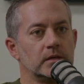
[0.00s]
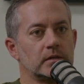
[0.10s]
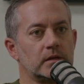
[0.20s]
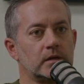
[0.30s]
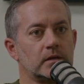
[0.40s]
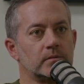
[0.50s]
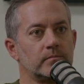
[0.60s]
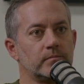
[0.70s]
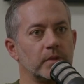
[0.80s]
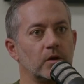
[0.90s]

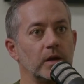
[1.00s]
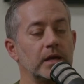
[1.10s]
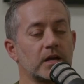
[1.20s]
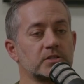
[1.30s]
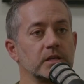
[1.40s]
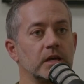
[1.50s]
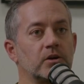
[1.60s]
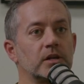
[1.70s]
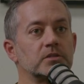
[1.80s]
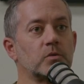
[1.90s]
um, you know, he actually
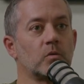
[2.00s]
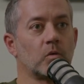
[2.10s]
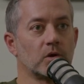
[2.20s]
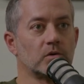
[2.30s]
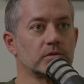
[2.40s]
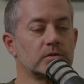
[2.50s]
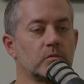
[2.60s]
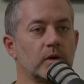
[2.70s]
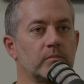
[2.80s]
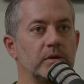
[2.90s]
entered into a world
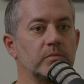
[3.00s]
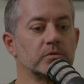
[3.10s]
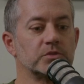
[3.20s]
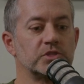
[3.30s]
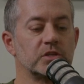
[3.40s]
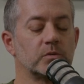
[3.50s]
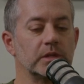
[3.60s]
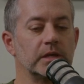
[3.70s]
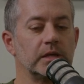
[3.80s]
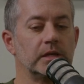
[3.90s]
where people
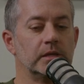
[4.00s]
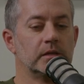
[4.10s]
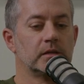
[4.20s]
genuinely